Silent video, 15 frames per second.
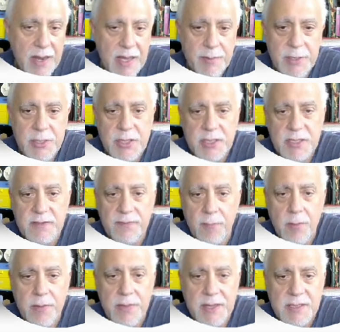images
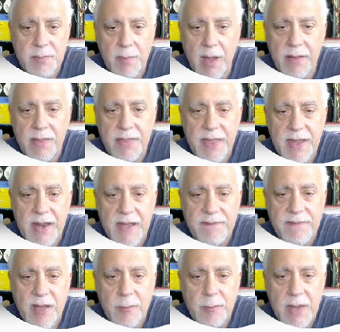for this month and I
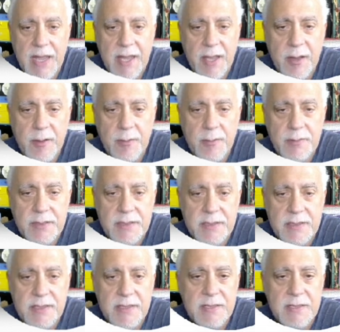found a ghost.